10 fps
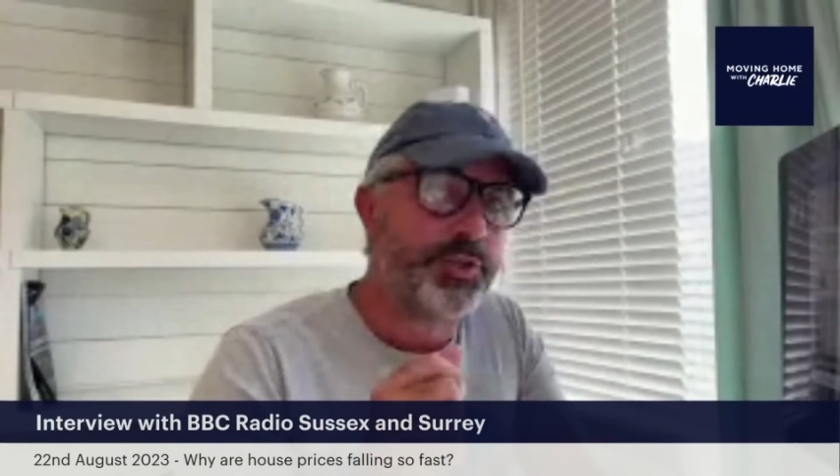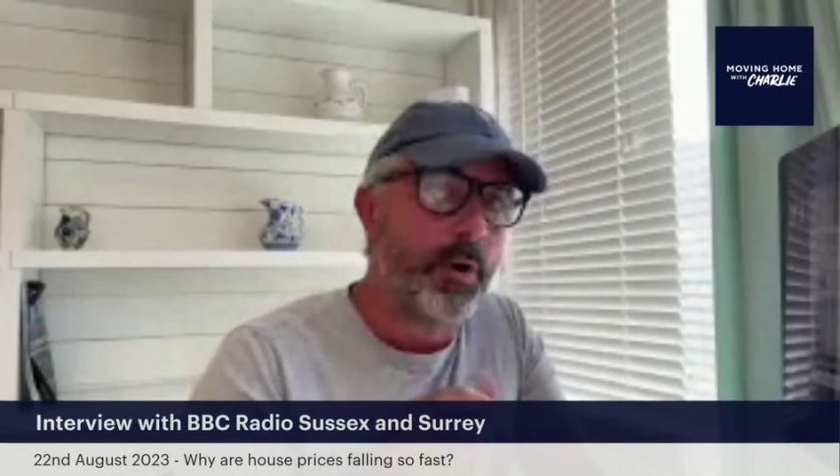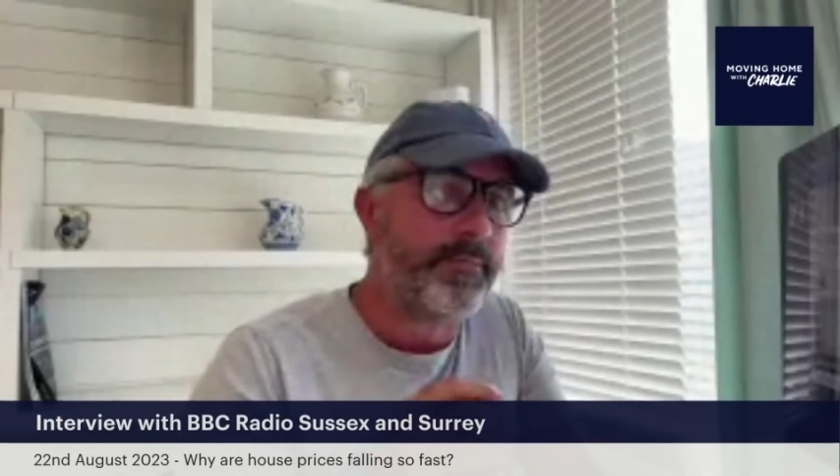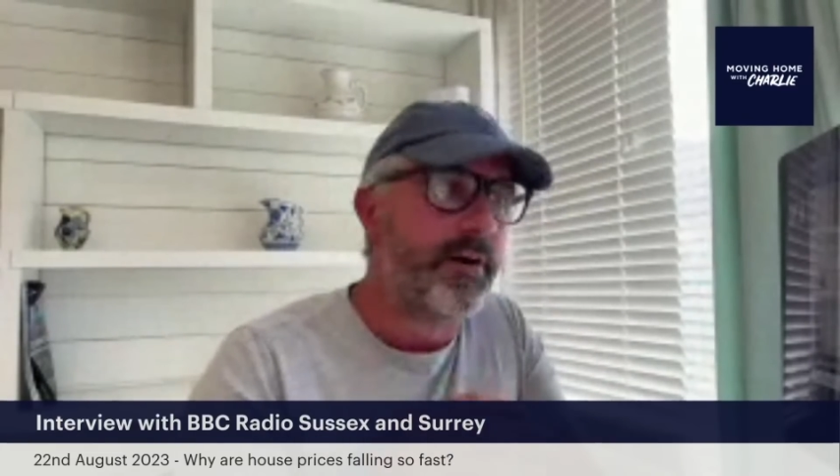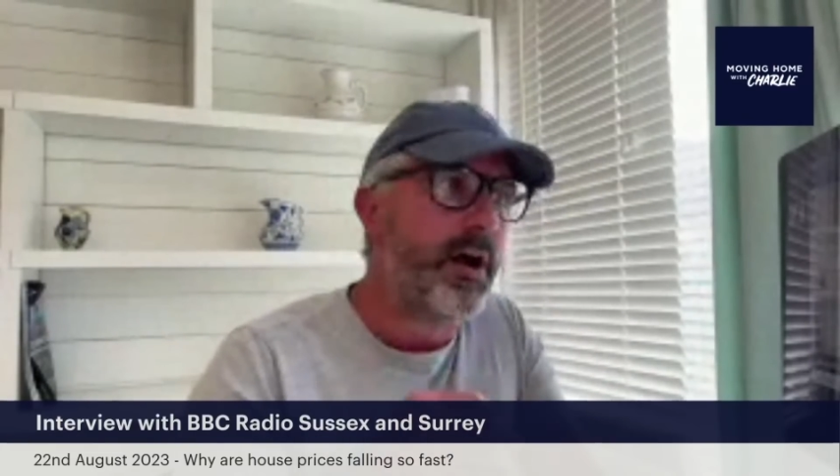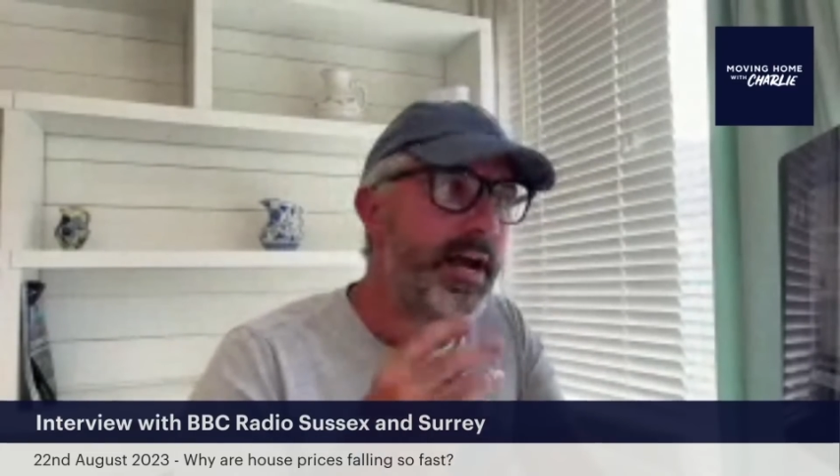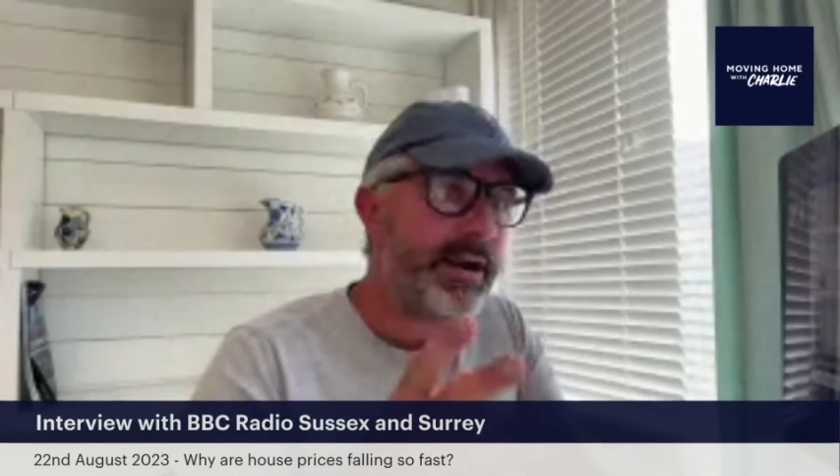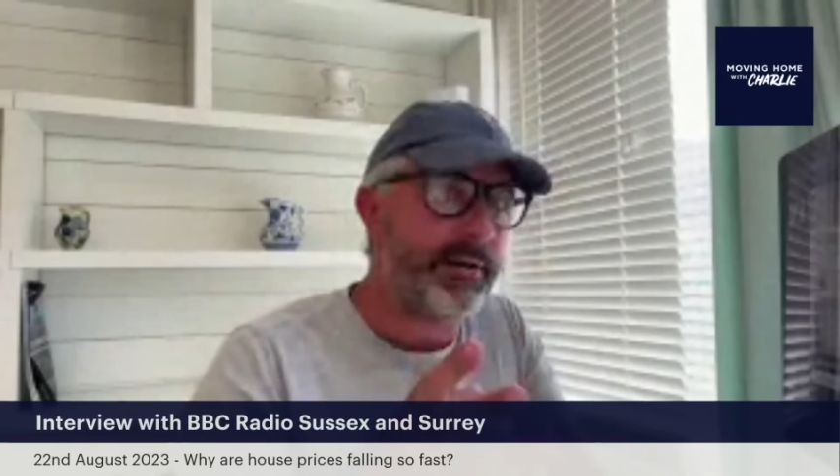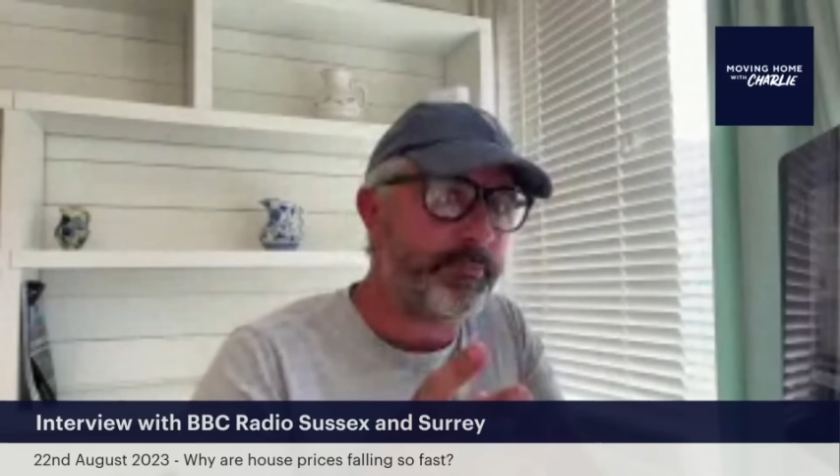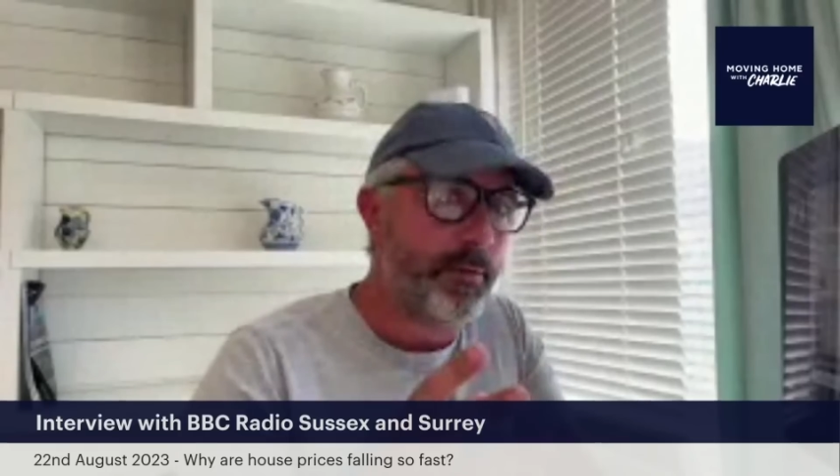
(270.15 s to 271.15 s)
drop for
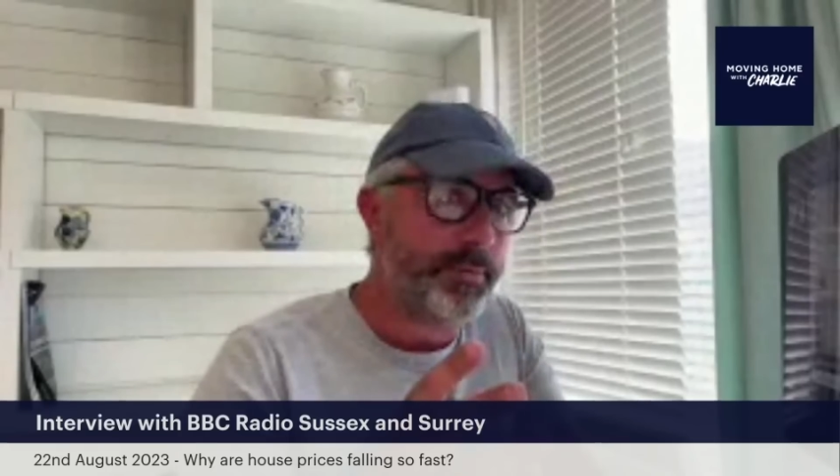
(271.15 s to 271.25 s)
higher end